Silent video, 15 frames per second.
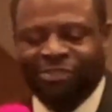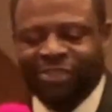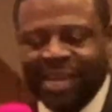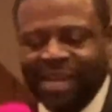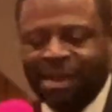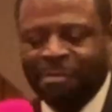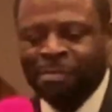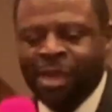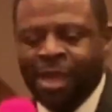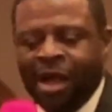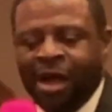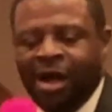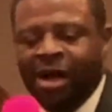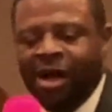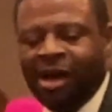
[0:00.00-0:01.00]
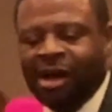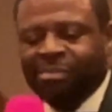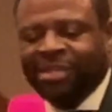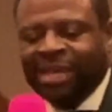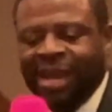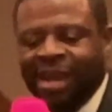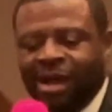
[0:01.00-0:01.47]
Saying, uh, I'm
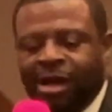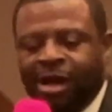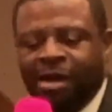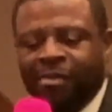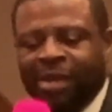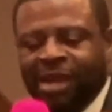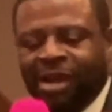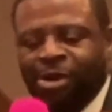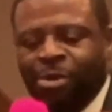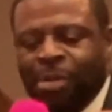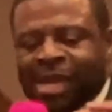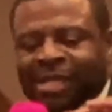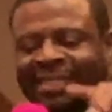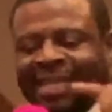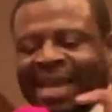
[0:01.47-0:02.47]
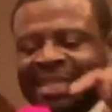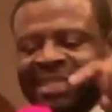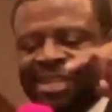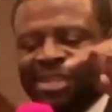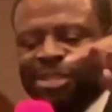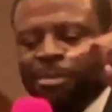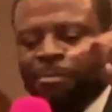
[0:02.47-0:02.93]
saying, uh, um, here you go.
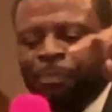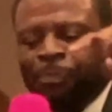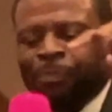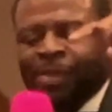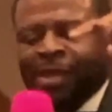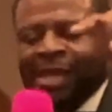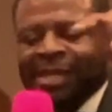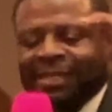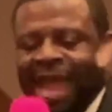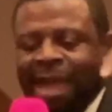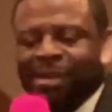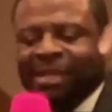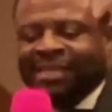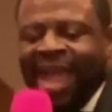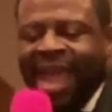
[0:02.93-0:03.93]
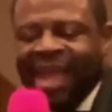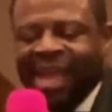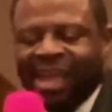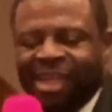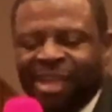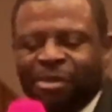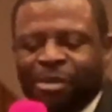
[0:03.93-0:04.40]
Jesus is able to
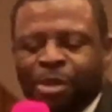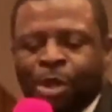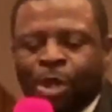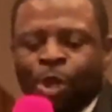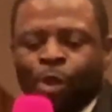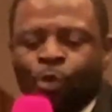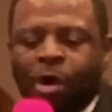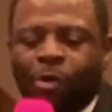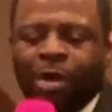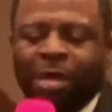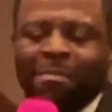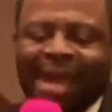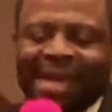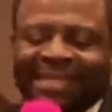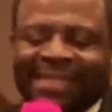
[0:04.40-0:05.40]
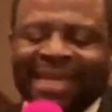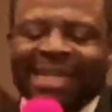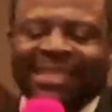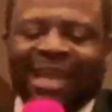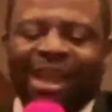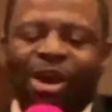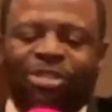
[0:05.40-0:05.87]
take yeah. what we may see
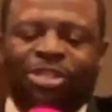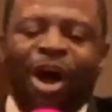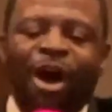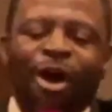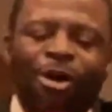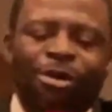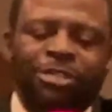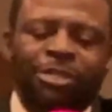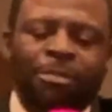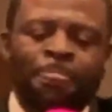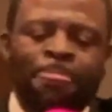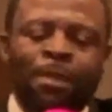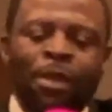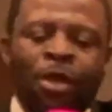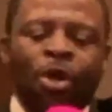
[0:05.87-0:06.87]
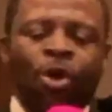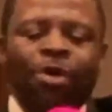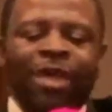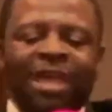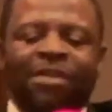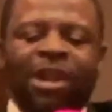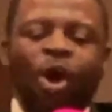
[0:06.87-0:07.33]
as a lost cause uh -huh. or
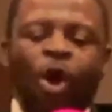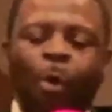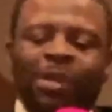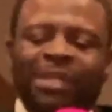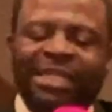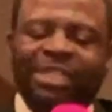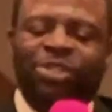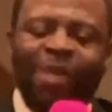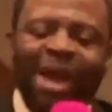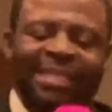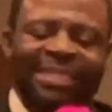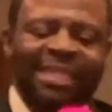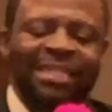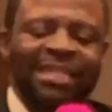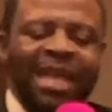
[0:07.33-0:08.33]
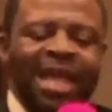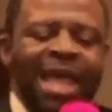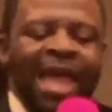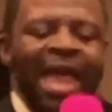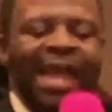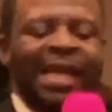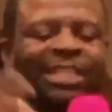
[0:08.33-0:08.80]
even a hopeless situation
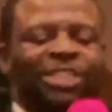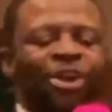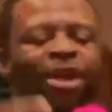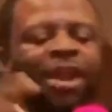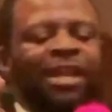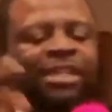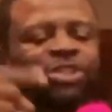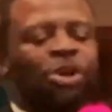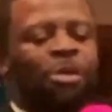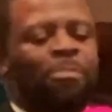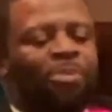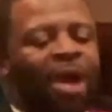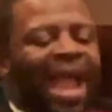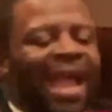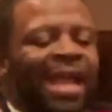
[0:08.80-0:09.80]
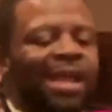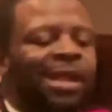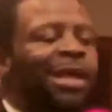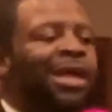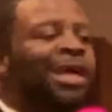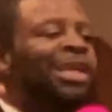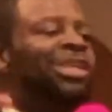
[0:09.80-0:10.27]
and turn it into a bright,
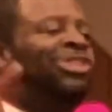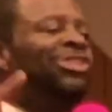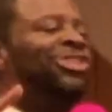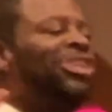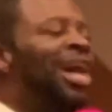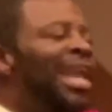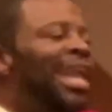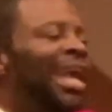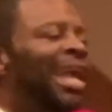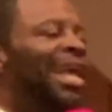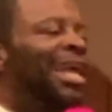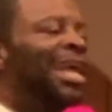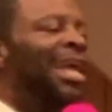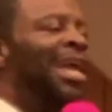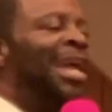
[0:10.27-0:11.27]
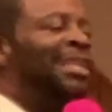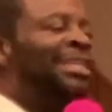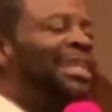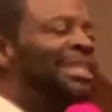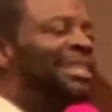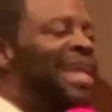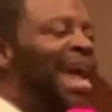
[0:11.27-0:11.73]
-huh. sunny. Yeah. It's
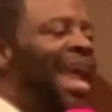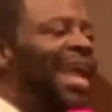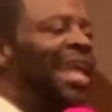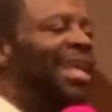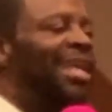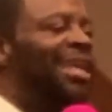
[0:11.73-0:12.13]
just a day.